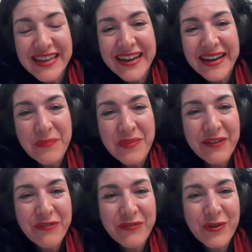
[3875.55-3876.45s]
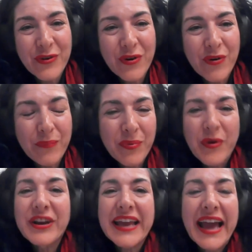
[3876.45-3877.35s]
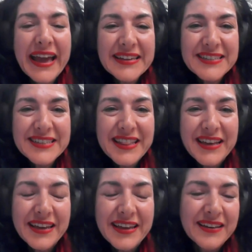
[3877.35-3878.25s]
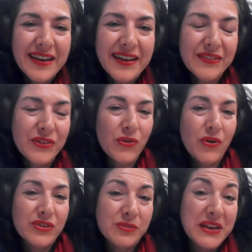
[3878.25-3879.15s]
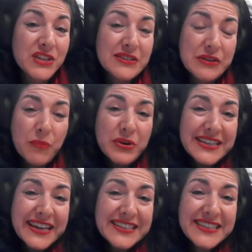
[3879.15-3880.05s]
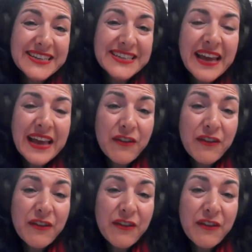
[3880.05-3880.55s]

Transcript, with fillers: Um, yeah. If you're promoting hate, then uh, your speech is not protected.